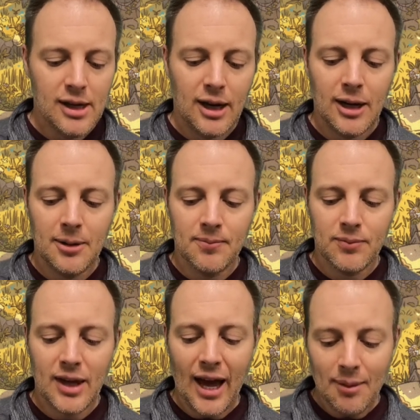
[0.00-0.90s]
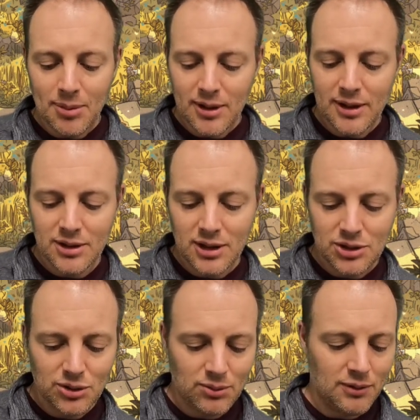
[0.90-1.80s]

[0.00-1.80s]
Kappa, Industrial